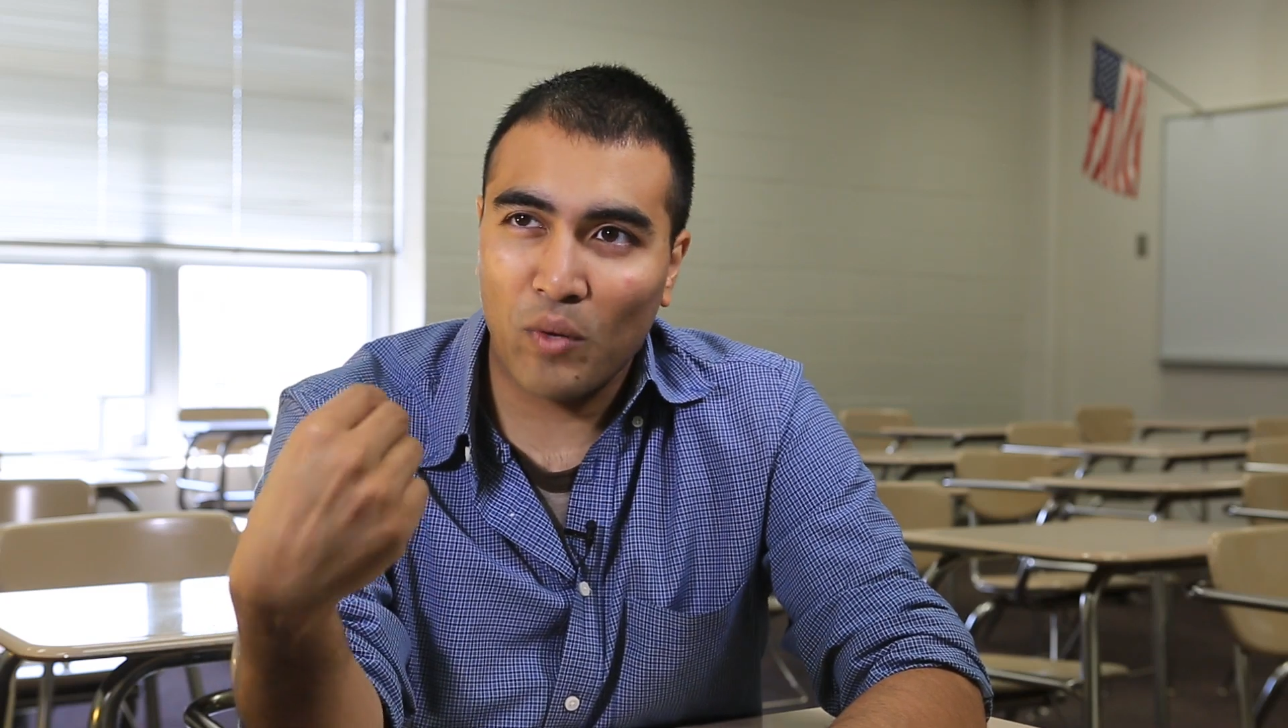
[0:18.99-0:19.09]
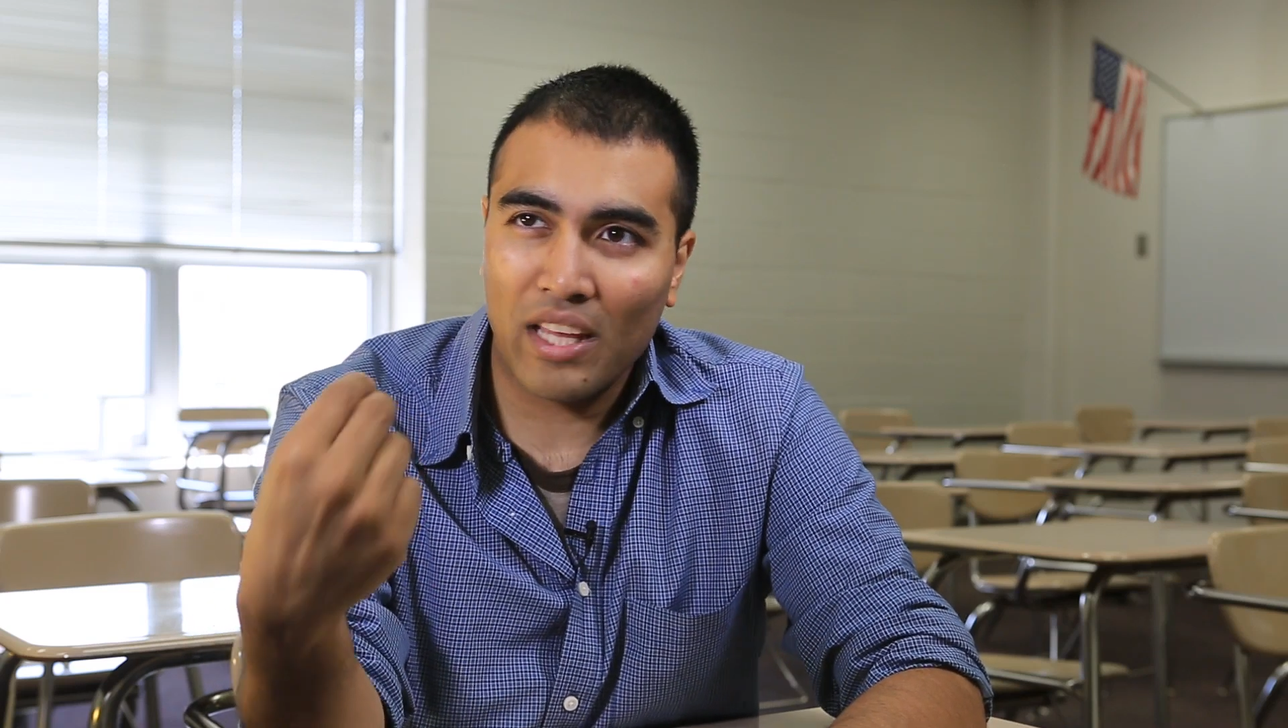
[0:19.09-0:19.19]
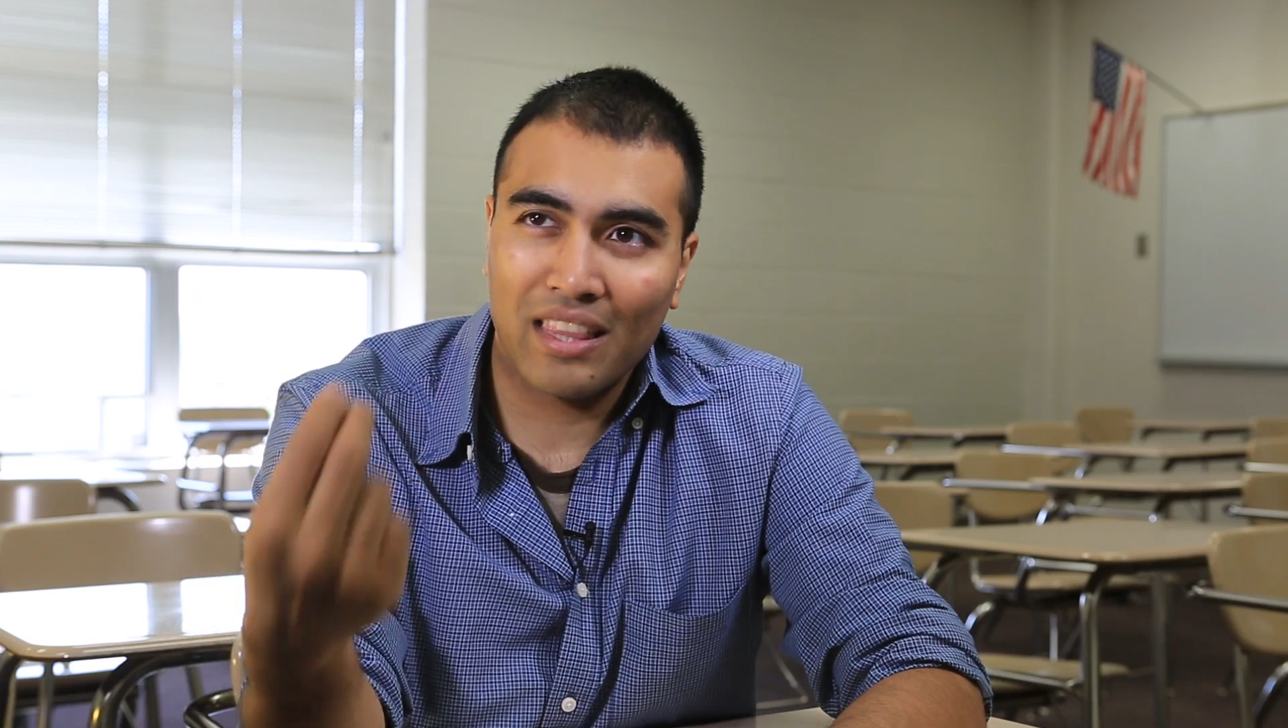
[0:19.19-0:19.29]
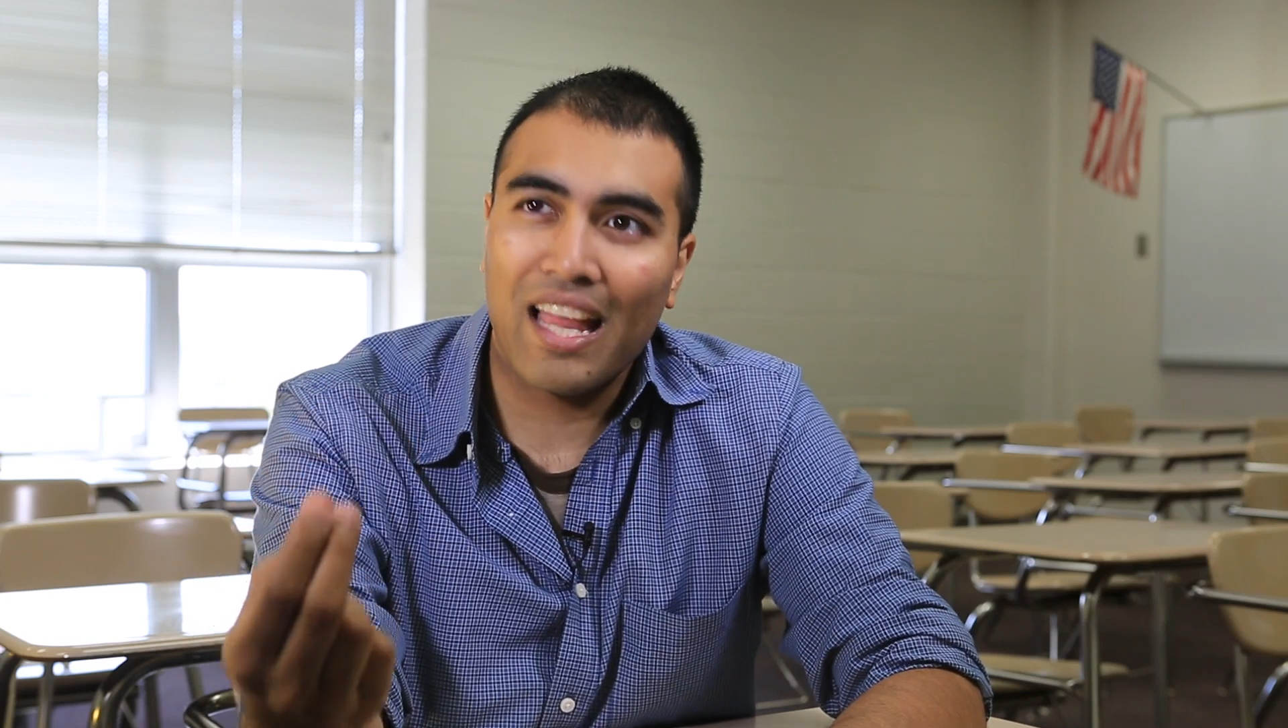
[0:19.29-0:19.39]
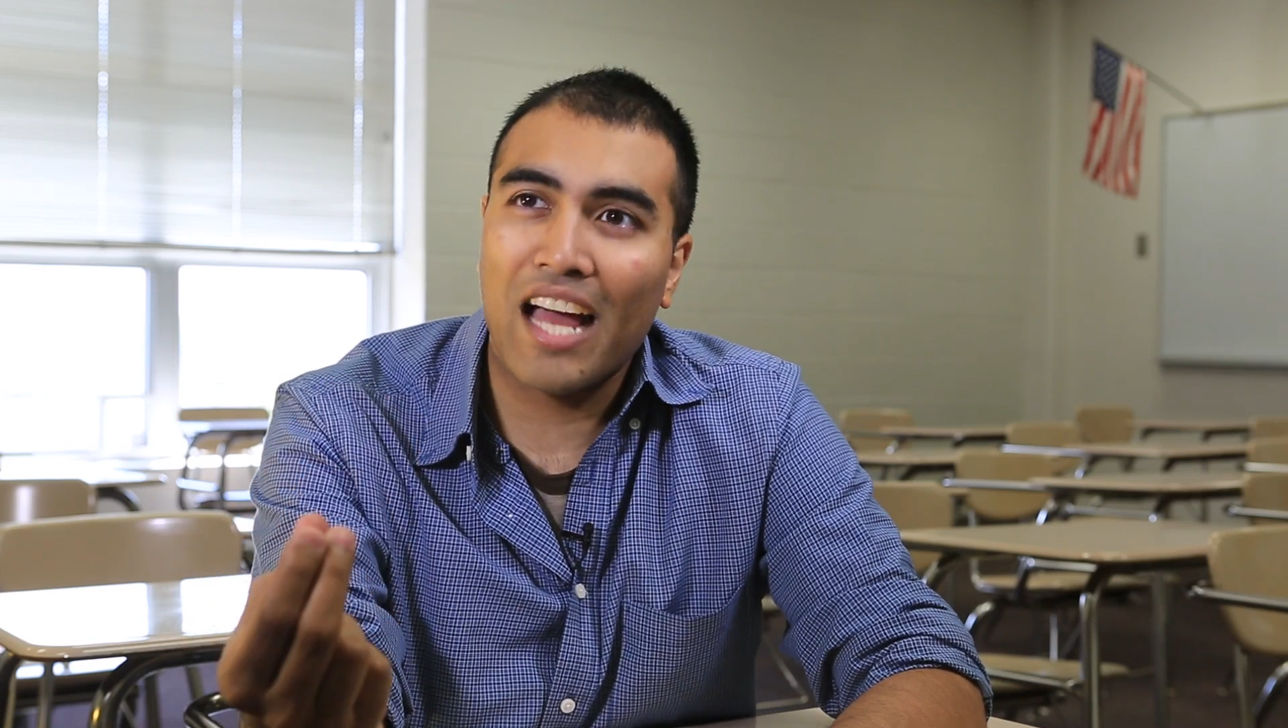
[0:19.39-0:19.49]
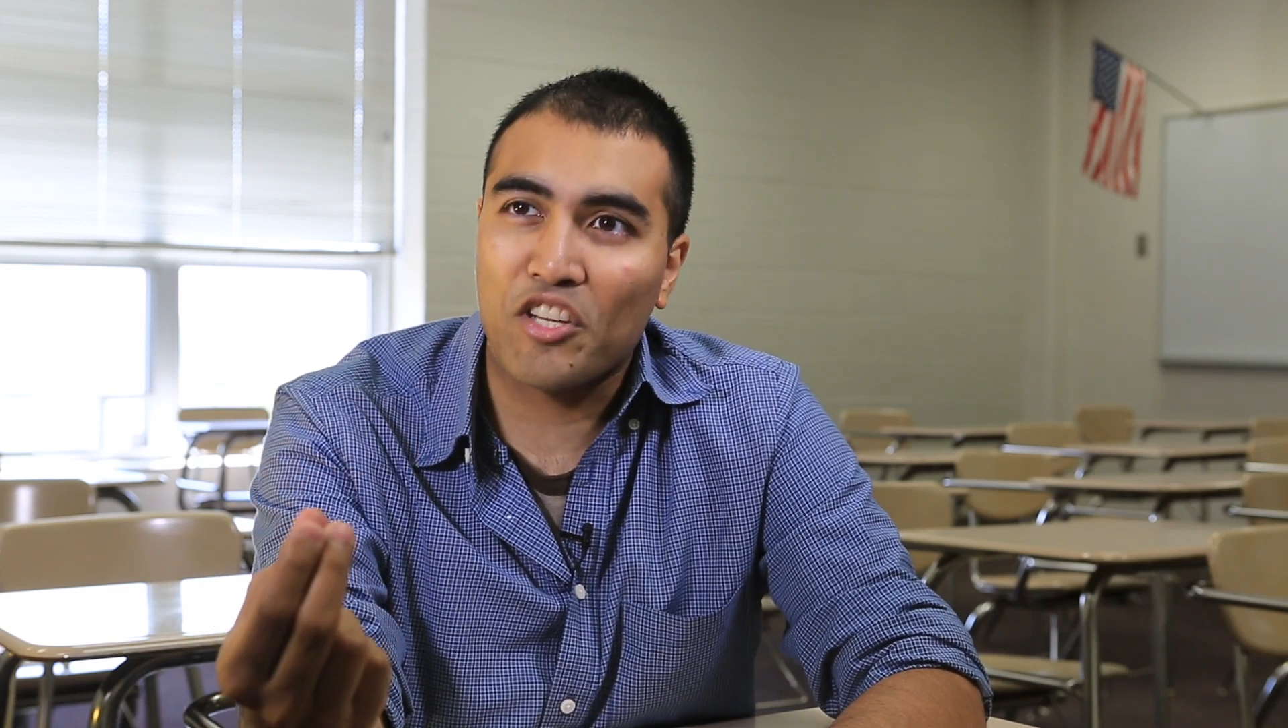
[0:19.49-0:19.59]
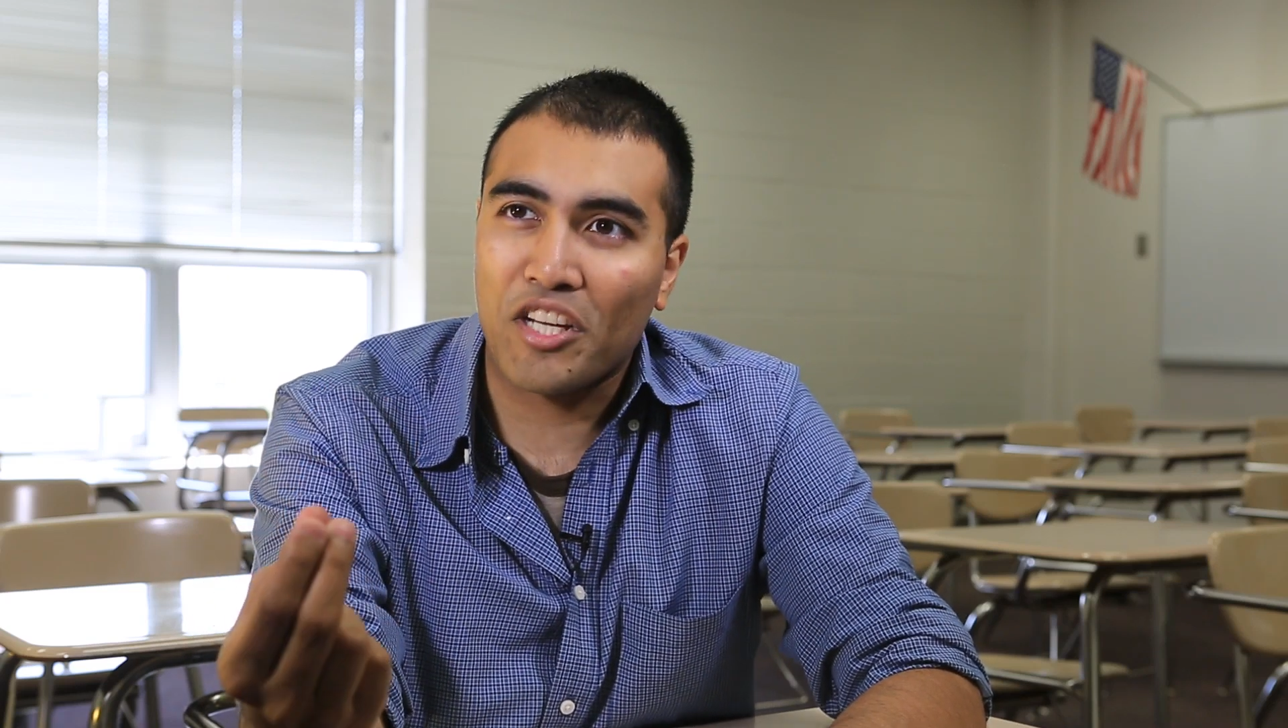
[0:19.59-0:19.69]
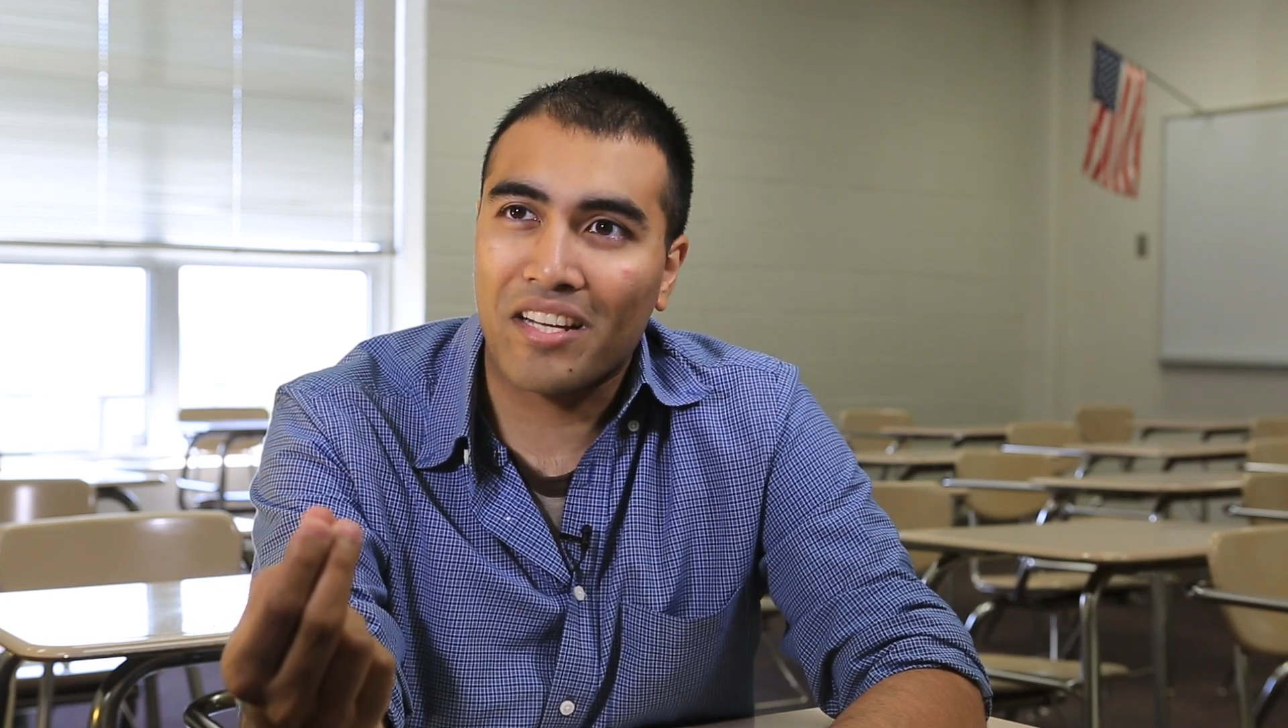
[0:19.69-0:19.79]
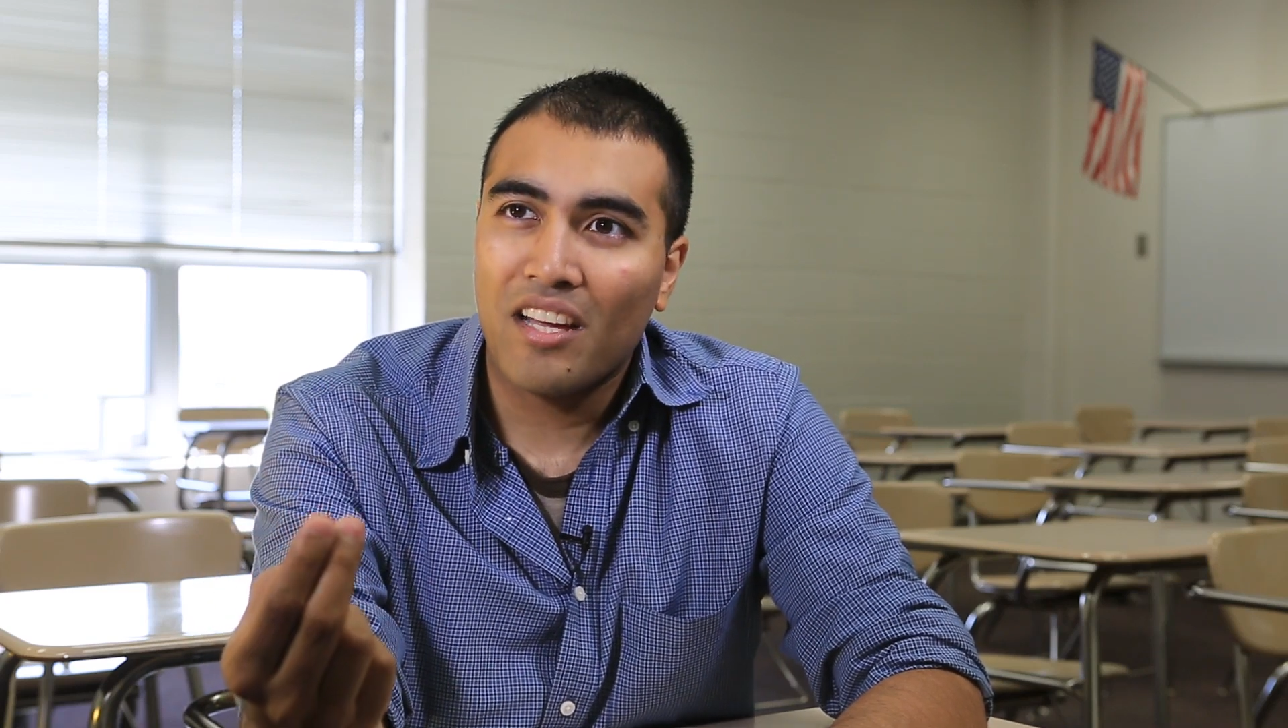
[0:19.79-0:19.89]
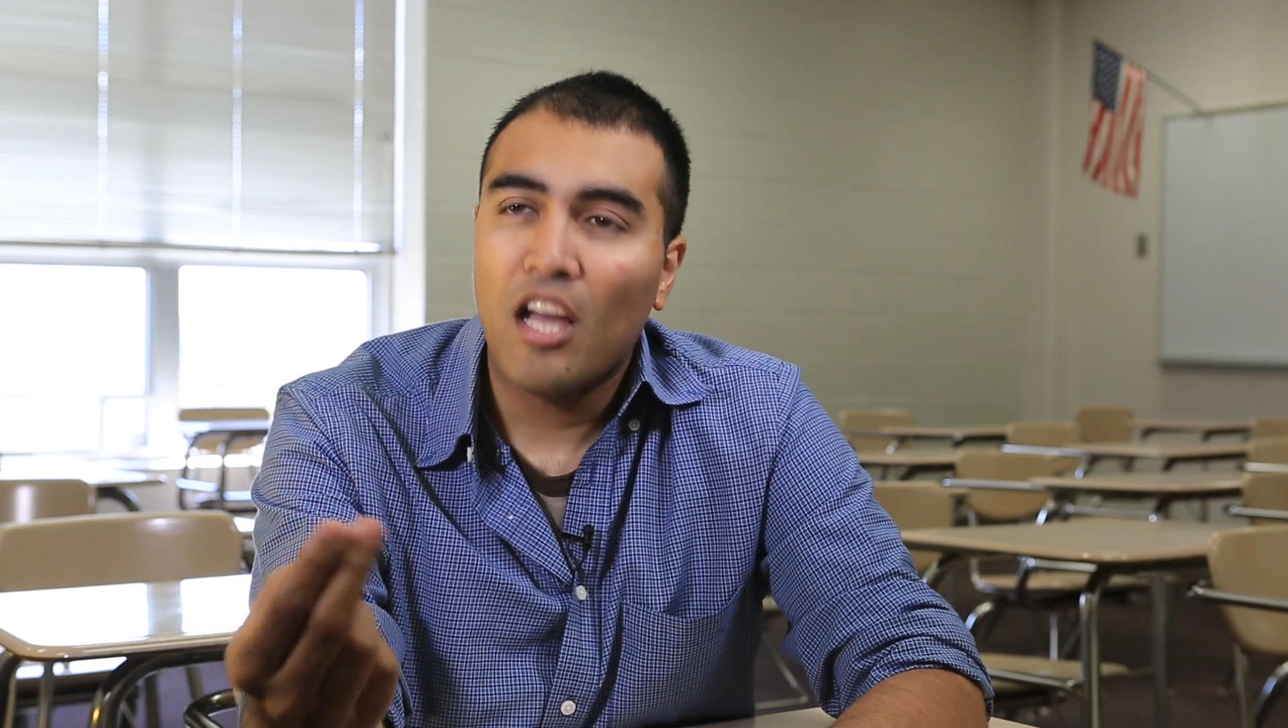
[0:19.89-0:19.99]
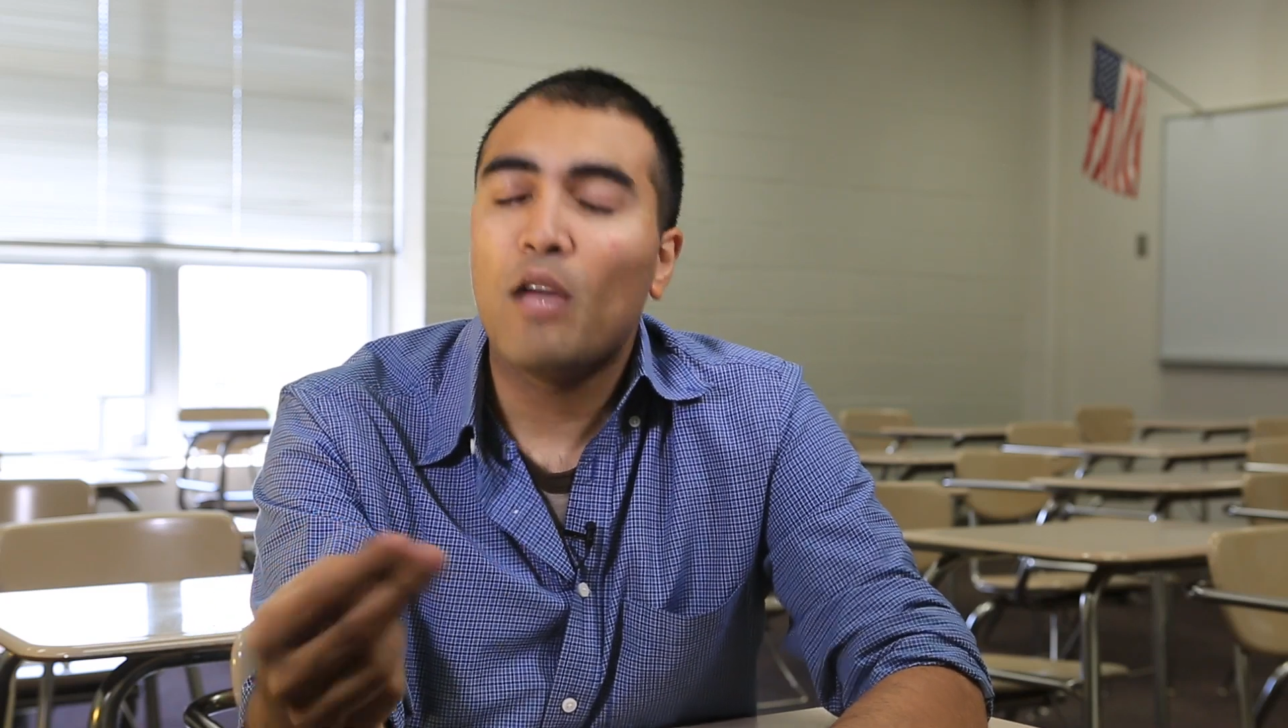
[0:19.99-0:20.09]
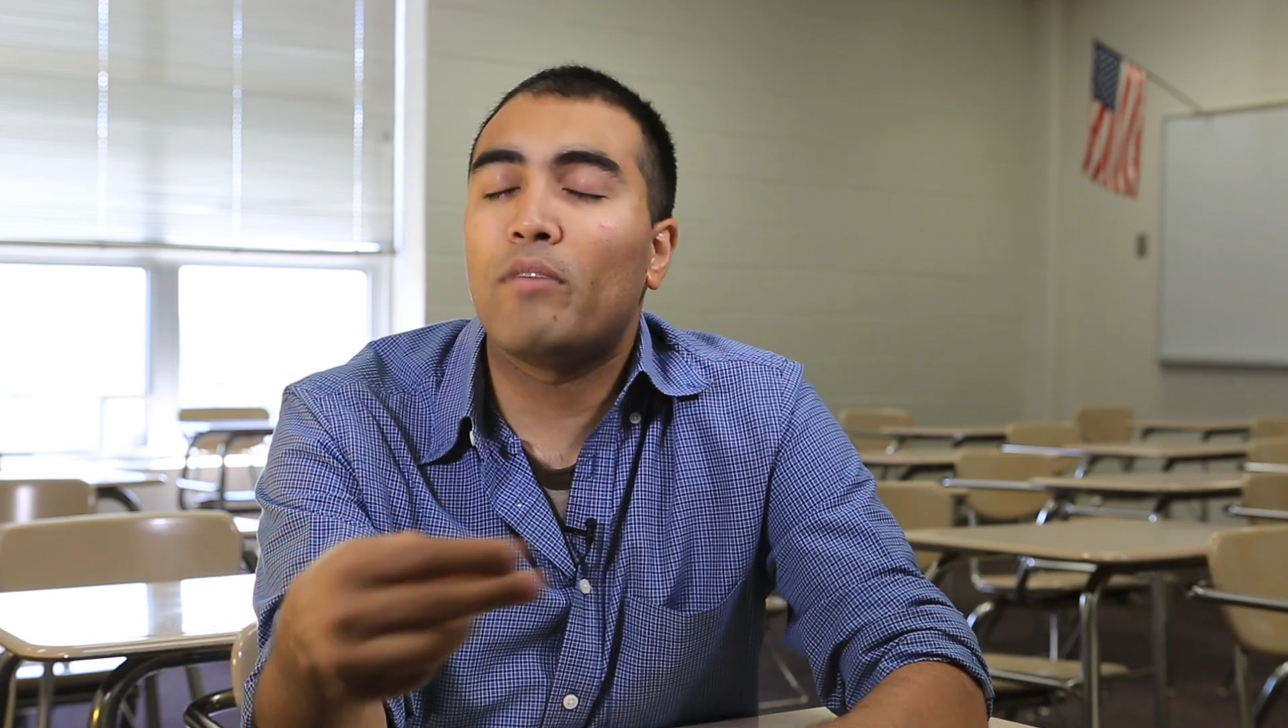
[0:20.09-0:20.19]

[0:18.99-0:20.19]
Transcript: right logic,